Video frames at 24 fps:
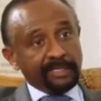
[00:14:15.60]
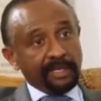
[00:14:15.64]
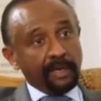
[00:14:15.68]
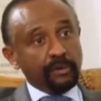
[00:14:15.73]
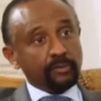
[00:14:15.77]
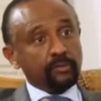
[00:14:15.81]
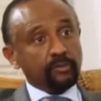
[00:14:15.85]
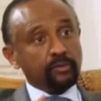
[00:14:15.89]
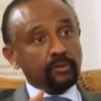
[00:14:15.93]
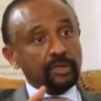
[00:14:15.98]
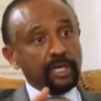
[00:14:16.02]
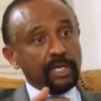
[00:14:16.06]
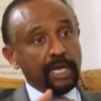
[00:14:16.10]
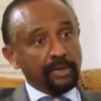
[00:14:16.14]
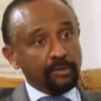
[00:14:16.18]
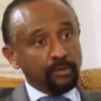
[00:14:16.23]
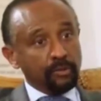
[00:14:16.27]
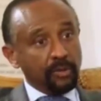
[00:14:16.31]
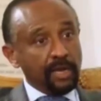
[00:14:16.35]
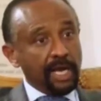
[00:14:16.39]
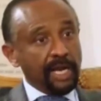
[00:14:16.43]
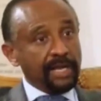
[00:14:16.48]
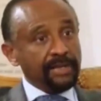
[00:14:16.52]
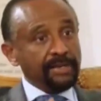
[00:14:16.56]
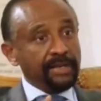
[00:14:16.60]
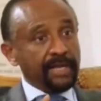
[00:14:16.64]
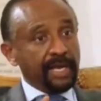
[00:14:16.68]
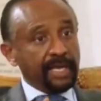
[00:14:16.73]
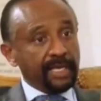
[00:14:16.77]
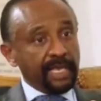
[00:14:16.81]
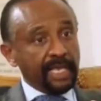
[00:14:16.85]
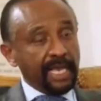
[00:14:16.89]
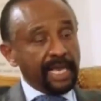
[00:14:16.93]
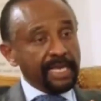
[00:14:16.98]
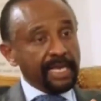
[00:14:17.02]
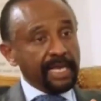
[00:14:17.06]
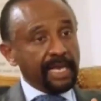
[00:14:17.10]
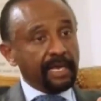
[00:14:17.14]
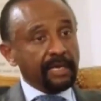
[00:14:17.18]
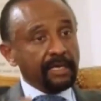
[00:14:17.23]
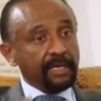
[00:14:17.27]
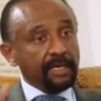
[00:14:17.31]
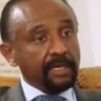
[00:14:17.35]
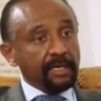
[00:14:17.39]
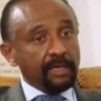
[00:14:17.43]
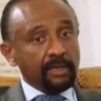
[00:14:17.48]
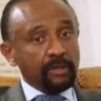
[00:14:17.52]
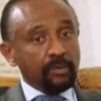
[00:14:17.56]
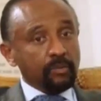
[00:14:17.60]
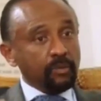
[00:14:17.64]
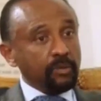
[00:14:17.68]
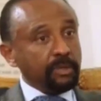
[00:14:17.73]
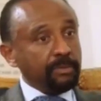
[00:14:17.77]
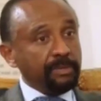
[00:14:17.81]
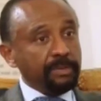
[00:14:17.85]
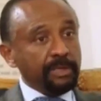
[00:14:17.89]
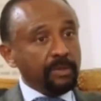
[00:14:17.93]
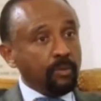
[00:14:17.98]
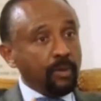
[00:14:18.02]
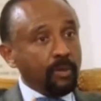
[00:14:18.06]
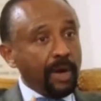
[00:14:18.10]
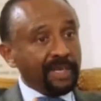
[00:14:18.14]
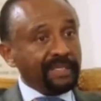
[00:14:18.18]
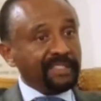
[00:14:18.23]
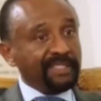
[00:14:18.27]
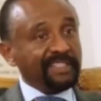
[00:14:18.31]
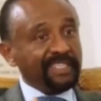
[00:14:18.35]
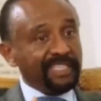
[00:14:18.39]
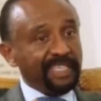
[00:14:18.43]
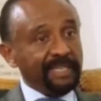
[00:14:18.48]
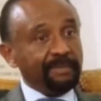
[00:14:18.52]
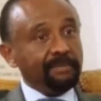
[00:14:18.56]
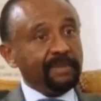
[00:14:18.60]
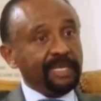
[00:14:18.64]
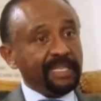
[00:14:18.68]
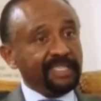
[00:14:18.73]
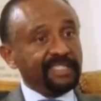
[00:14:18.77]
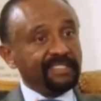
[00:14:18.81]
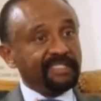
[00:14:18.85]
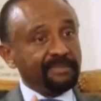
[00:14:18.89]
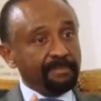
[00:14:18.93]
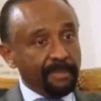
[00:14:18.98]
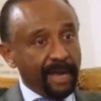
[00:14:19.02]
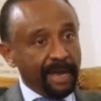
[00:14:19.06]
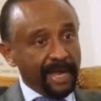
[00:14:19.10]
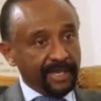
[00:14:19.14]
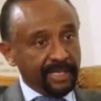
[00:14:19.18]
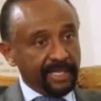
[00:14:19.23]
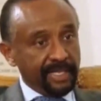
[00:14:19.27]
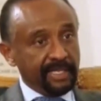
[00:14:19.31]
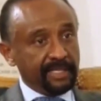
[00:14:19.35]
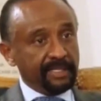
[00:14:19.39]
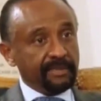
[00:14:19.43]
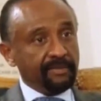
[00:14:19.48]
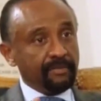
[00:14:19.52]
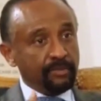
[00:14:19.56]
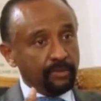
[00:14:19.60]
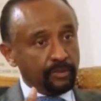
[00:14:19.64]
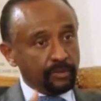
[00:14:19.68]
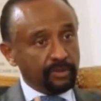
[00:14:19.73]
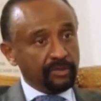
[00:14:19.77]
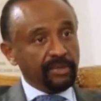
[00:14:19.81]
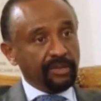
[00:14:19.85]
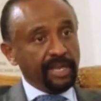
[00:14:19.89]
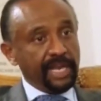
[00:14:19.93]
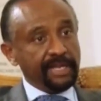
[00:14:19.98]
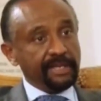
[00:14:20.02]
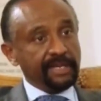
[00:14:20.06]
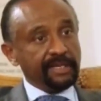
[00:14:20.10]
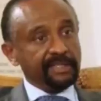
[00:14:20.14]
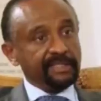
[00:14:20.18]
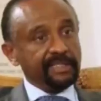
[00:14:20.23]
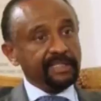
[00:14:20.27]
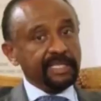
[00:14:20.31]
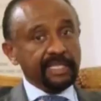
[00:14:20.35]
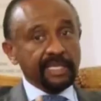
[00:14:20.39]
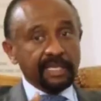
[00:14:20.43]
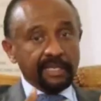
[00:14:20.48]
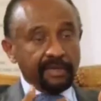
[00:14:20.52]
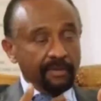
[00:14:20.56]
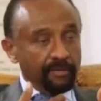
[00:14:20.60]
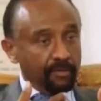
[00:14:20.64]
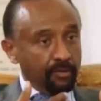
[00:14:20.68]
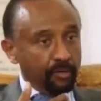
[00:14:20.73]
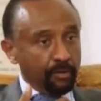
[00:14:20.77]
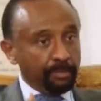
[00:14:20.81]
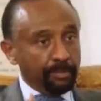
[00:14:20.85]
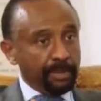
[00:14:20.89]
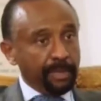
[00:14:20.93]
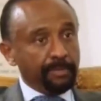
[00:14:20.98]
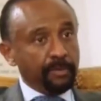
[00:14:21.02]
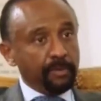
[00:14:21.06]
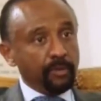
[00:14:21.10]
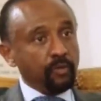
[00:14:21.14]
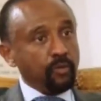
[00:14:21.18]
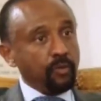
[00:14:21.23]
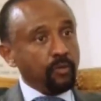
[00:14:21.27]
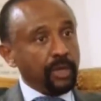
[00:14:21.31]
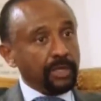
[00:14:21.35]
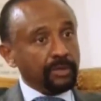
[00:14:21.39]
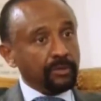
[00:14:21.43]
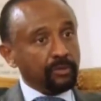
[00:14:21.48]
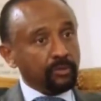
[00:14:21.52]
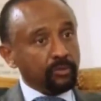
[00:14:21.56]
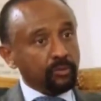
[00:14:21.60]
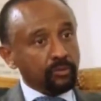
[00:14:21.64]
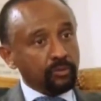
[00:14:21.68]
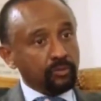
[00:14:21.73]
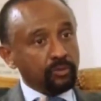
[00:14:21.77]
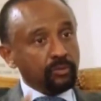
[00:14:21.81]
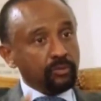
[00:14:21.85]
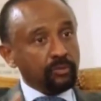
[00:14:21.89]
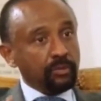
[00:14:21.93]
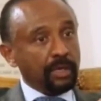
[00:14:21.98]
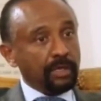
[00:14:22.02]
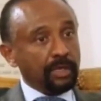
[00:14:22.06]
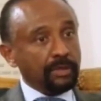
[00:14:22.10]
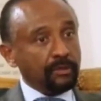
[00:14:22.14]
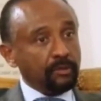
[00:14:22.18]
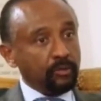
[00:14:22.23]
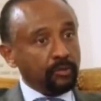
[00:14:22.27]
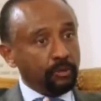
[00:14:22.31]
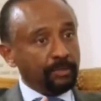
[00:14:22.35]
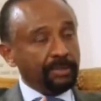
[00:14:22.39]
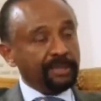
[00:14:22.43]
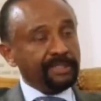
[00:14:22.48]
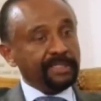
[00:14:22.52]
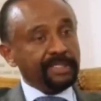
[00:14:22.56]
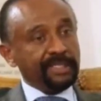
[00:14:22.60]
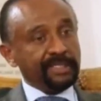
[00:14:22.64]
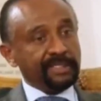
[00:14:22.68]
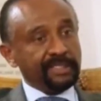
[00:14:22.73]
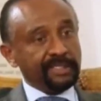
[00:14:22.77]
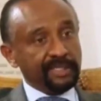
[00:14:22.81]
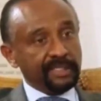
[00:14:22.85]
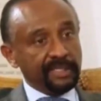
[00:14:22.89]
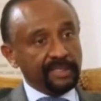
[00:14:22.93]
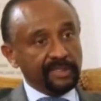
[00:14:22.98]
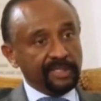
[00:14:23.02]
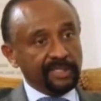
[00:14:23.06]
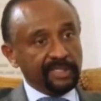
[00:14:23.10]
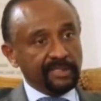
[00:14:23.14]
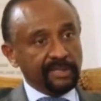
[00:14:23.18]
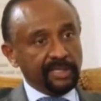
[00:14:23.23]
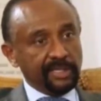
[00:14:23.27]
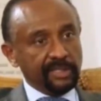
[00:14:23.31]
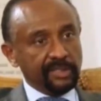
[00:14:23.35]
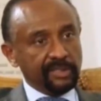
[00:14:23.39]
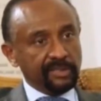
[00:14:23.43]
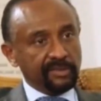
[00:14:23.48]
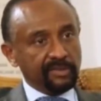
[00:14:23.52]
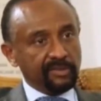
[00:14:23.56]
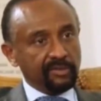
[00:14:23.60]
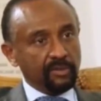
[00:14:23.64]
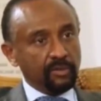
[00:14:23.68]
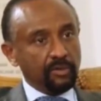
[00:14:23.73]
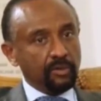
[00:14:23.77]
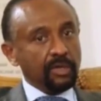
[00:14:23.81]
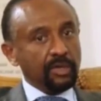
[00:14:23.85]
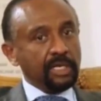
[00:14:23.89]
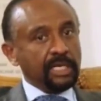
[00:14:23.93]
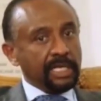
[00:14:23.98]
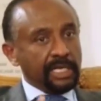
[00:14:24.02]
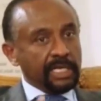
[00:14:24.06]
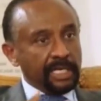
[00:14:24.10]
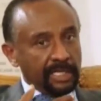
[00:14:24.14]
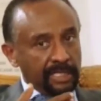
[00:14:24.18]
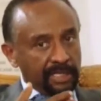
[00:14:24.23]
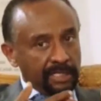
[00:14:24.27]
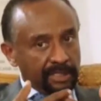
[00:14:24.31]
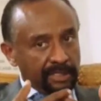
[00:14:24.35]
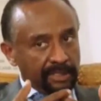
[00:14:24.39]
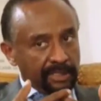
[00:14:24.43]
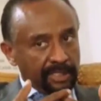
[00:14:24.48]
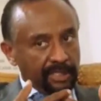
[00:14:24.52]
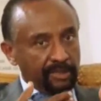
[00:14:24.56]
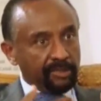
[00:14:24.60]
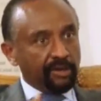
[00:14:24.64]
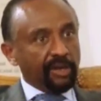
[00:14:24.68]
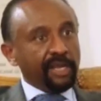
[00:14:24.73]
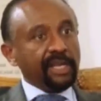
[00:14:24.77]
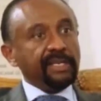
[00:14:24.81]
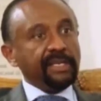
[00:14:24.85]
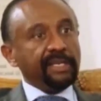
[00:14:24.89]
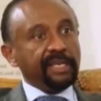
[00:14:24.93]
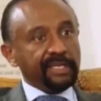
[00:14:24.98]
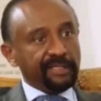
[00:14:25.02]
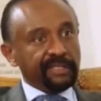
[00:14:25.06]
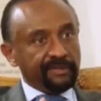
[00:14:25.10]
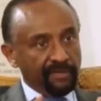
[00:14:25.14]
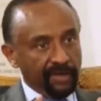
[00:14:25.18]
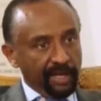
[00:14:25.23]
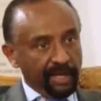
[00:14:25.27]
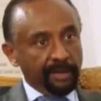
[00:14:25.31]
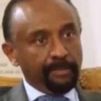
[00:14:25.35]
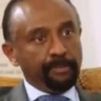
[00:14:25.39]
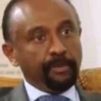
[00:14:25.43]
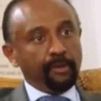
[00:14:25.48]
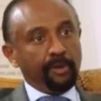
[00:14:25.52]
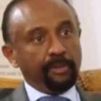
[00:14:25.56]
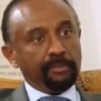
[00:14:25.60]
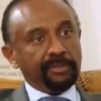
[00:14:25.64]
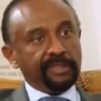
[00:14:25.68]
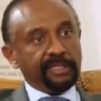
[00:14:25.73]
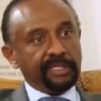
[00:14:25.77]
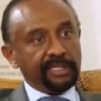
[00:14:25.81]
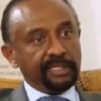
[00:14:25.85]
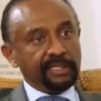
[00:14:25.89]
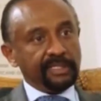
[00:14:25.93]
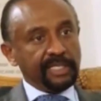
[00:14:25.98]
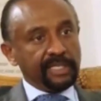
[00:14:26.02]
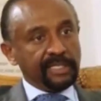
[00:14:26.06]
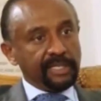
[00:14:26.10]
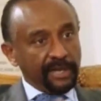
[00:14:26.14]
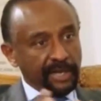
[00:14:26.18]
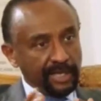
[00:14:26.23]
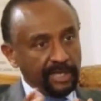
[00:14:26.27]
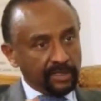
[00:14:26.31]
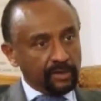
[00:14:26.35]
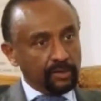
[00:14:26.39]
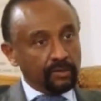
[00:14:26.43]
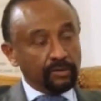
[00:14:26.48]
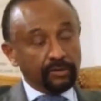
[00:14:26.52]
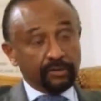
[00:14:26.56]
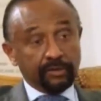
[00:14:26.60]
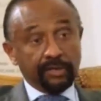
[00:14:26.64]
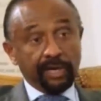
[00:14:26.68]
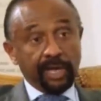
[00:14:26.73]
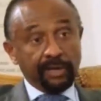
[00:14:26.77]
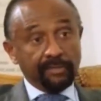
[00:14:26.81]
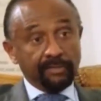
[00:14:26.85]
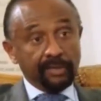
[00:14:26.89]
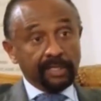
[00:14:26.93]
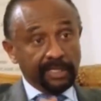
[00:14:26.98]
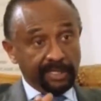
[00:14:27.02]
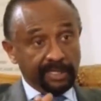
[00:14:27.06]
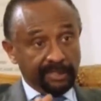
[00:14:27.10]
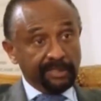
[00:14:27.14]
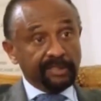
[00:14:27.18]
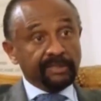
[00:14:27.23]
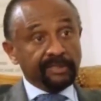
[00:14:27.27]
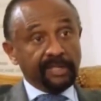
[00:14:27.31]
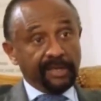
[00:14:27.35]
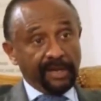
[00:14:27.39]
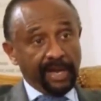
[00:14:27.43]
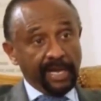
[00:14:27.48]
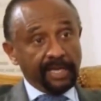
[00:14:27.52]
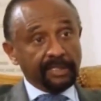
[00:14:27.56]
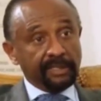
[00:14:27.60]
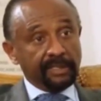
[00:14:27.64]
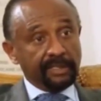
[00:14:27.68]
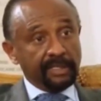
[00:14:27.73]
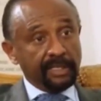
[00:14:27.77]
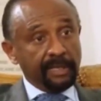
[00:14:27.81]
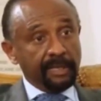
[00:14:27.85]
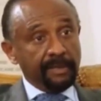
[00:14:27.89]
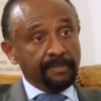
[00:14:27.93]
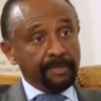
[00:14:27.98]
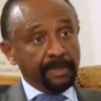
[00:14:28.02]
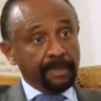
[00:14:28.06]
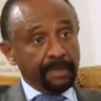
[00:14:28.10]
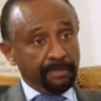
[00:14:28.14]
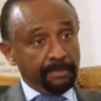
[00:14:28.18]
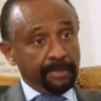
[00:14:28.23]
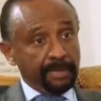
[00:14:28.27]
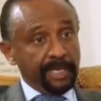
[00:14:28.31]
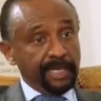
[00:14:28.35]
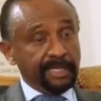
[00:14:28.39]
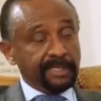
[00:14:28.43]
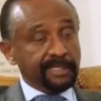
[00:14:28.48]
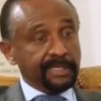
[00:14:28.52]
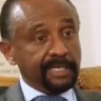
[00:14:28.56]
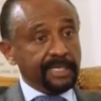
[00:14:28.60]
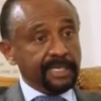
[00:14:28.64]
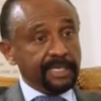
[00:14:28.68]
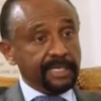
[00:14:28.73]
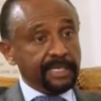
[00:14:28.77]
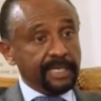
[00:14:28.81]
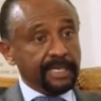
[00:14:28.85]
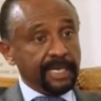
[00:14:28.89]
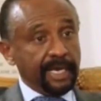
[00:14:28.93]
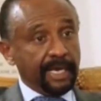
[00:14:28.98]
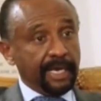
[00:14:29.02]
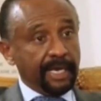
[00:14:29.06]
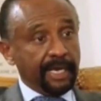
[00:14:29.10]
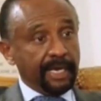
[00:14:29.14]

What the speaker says: South Sudan, Uganda, Kenya, will be one seamless market for traders, for people who want to do business in this region. So the trend is very promising. The direction of travel is in the right place, and